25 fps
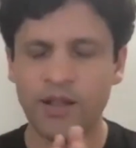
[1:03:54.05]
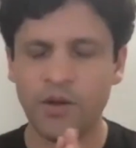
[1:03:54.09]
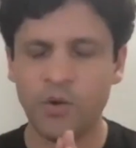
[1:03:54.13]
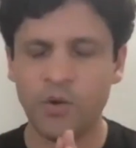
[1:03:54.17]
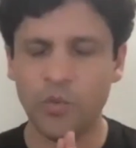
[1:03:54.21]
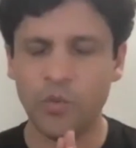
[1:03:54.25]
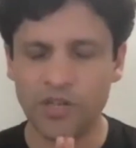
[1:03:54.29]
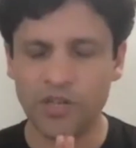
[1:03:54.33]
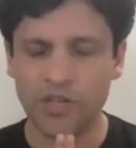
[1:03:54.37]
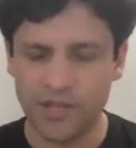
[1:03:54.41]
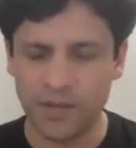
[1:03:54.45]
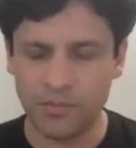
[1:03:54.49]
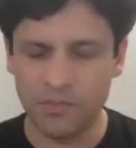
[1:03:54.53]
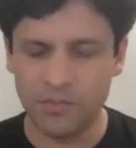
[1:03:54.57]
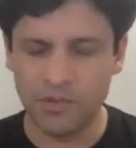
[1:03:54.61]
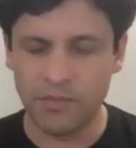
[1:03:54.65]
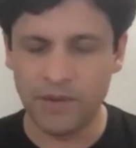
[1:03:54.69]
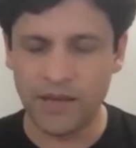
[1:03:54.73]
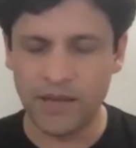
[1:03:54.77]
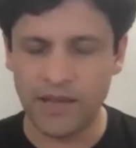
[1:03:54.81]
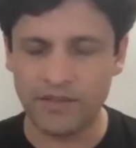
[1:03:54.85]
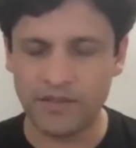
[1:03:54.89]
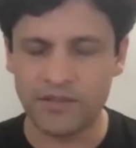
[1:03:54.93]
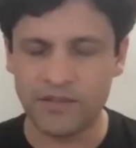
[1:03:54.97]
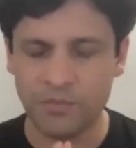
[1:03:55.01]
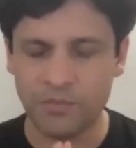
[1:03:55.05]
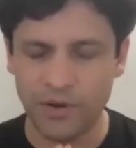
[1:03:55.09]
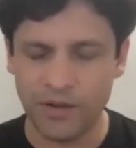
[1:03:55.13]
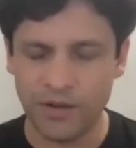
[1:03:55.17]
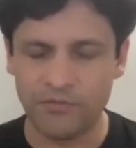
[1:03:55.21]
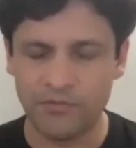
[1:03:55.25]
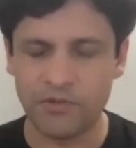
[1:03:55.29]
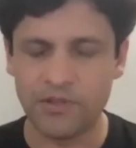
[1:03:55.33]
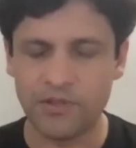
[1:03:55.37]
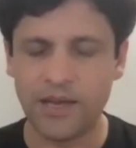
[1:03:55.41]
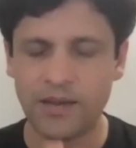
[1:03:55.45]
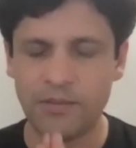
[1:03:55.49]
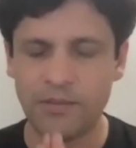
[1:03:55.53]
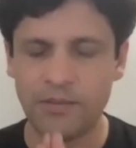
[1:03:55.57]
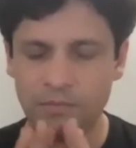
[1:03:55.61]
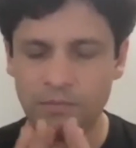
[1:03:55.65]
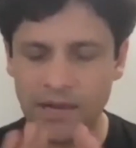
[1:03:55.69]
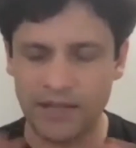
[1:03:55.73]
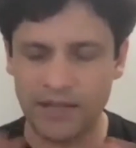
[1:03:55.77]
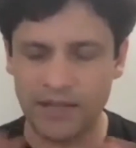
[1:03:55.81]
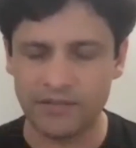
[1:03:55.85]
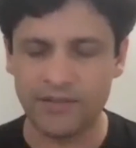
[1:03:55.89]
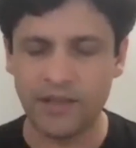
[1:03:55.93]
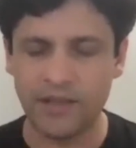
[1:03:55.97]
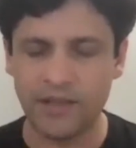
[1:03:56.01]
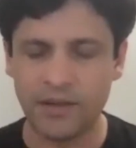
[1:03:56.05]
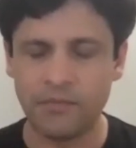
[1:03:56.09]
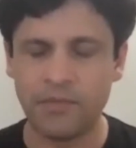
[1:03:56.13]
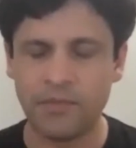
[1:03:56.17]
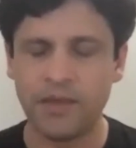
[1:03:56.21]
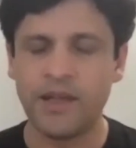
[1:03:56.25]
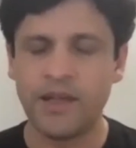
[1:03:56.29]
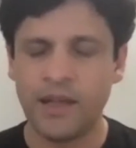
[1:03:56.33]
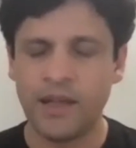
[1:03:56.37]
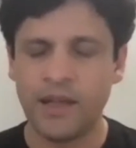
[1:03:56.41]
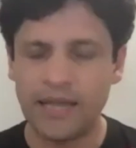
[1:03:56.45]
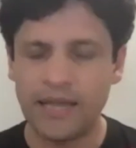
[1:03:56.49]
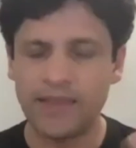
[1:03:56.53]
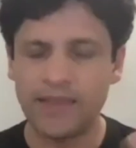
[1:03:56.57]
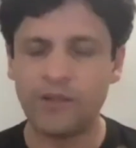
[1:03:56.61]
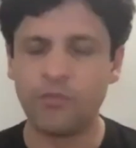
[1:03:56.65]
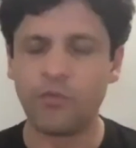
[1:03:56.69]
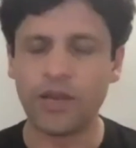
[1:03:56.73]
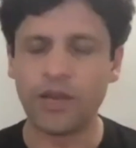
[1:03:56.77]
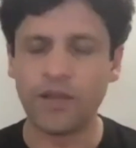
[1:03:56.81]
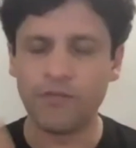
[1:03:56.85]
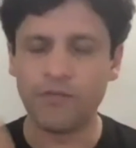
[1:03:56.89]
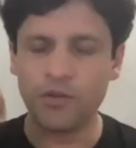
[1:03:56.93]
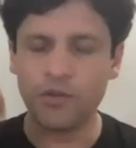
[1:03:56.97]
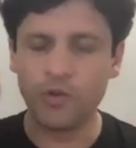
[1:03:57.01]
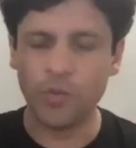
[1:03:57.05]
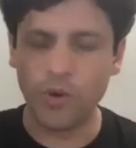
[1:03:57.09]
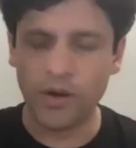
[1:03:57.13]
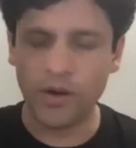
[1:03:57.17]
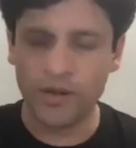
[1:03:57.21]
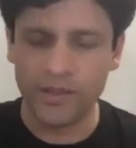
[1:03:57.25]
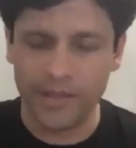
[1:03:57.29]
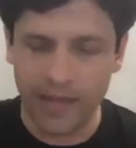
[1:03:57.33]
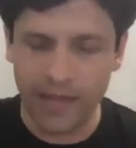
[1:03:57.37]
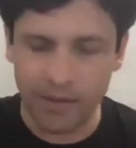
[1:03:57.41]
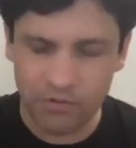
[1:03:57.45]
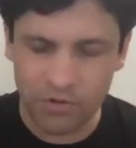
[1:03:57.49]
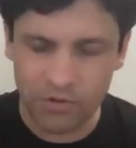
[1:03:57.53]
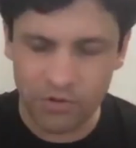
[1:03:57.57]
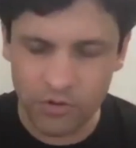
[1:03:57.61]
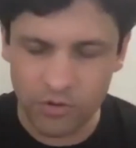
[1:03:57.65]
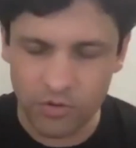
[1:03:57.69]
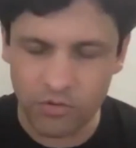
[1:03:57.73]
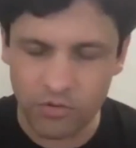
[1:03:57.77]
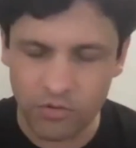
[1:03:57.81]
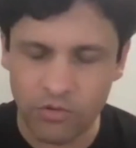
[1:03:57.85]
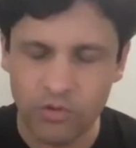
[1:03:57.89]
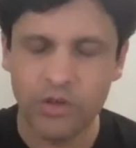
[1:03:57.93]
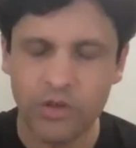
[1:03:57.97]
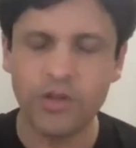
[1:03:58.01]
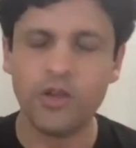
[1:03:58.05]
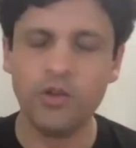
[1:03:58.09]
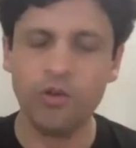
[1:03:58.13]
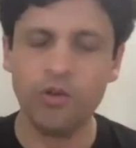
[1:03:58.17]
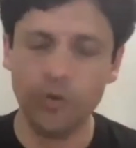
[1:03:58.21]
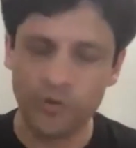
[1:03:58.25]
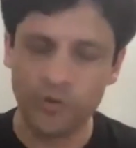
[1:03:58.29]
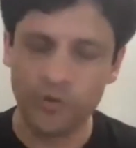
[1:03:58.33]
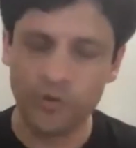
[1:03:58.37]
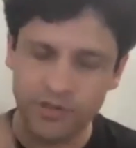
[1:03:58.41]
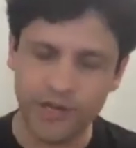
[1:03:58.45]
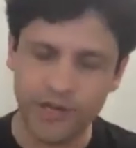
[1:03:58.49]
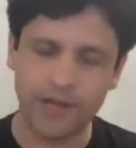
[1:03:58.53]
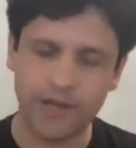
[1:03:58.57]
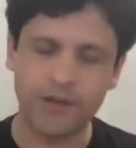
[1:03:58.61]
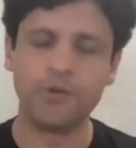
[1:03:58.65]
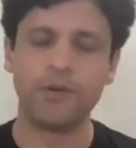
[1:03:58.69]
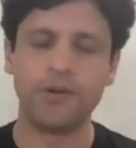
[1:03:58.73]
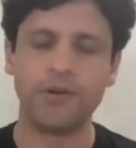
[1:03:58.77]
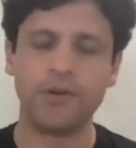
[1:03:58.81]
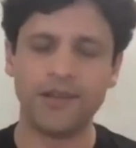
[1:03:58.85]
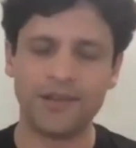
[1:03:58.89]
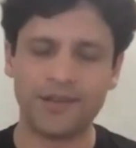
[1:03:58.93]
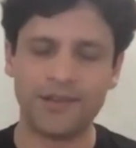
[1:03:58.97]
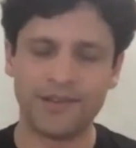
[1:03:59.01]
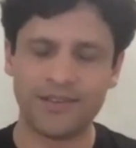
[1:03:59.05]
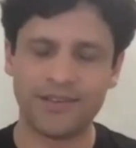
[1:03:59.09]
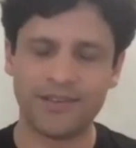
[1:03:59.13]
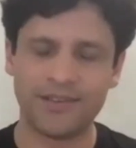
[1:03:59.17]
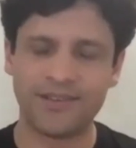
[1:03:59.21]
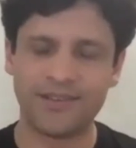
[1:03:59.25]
Wish them the best, pray for them, bless them. And then whatever you want them to do, you start doing it.